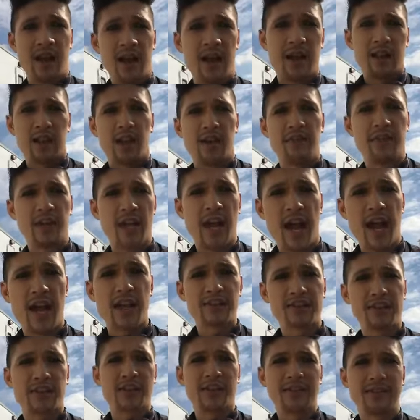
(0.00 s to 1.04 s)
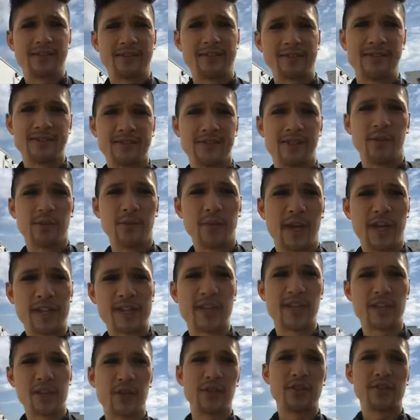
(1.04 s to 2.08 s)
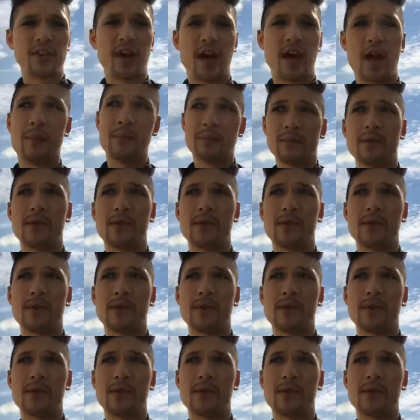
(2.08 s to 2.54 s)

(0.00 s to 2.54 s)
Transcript: Love you guys. I hope you guys had a good time,